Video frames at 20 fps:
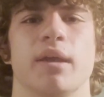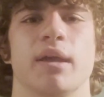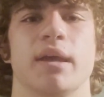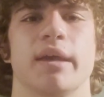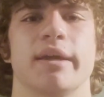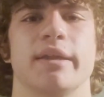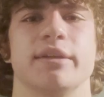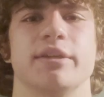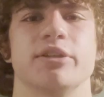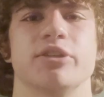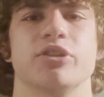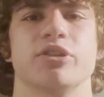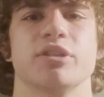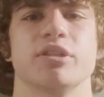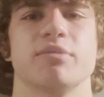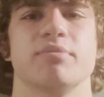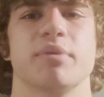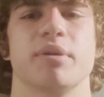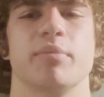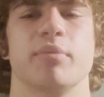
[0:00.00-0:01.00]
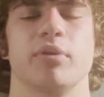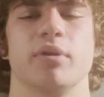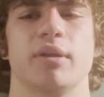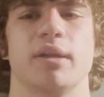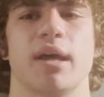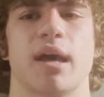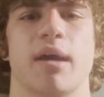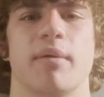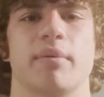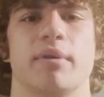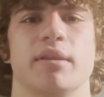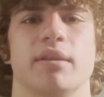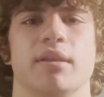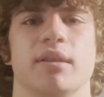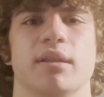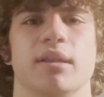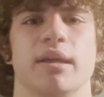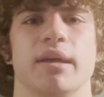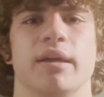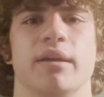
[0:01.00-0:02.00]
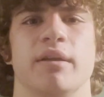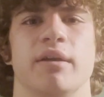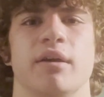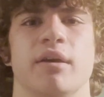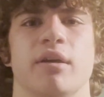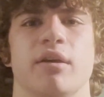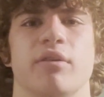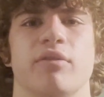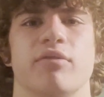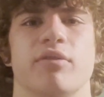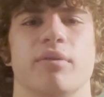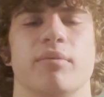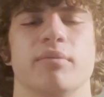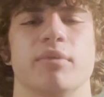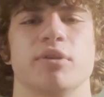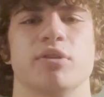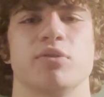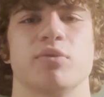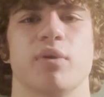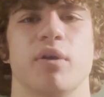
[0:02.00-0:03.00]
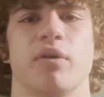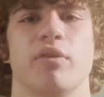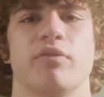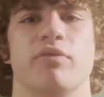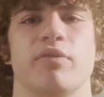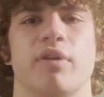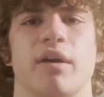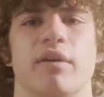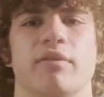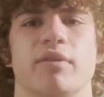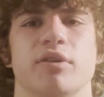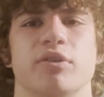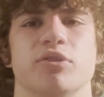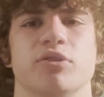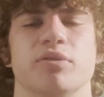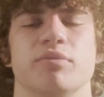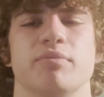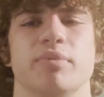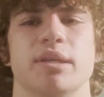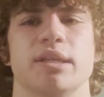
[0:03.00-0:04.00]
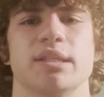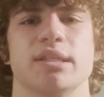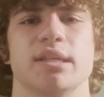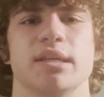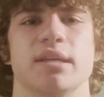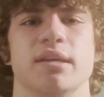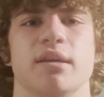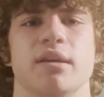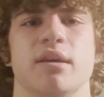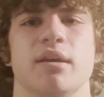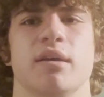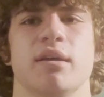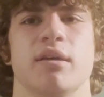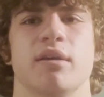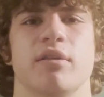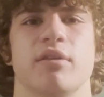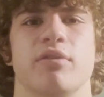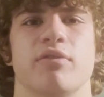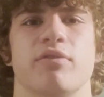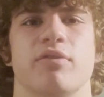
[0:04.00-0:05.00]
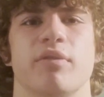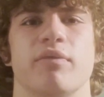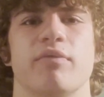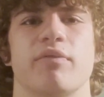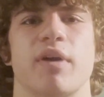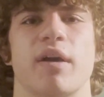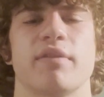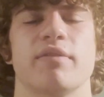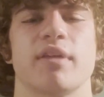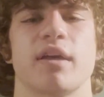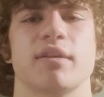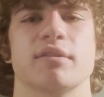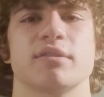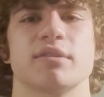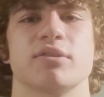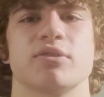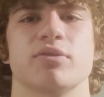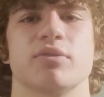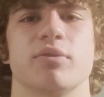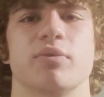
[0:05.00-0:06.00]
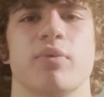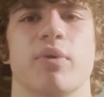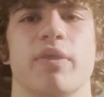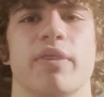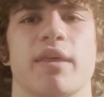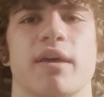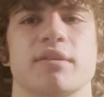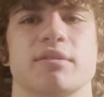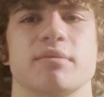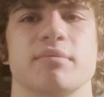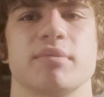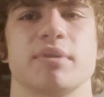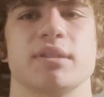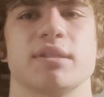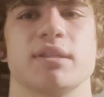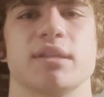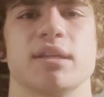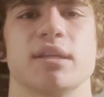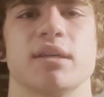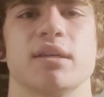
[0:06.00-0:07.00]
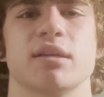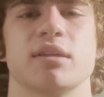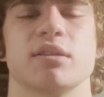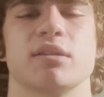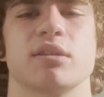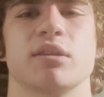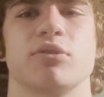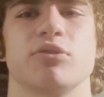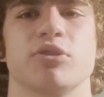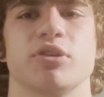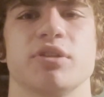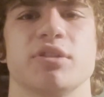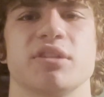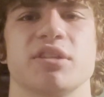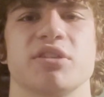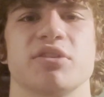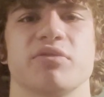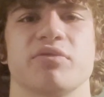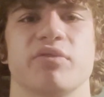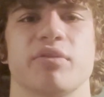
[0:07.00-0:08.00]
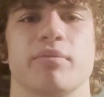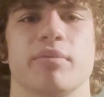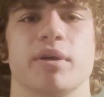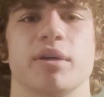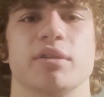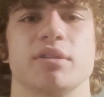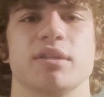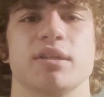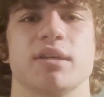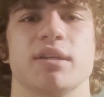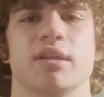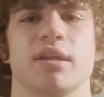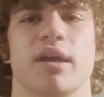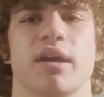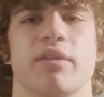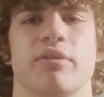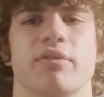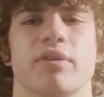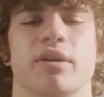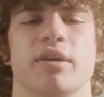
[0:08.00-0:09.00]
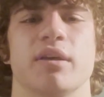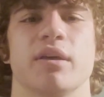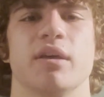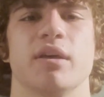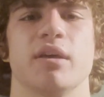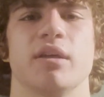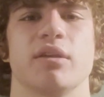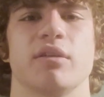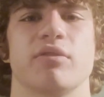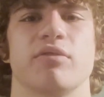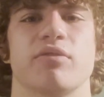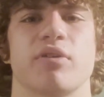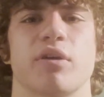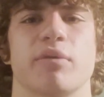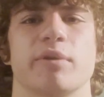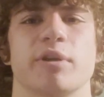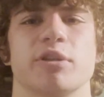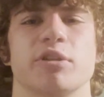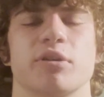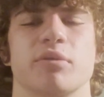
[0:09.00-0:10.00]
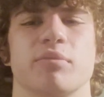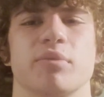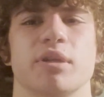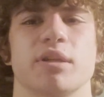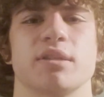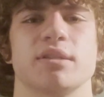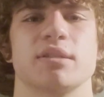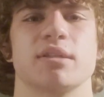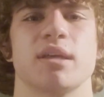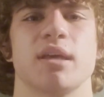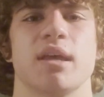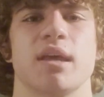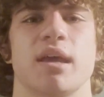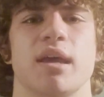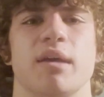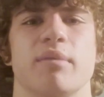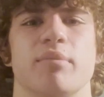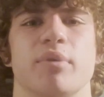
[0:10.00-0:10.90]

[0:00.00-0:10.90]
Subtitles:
Indigenous people inhabited the land from 12,500 BC. From 5000 to 1000 BC, a slow transition from hunting and gathering to farming took place, and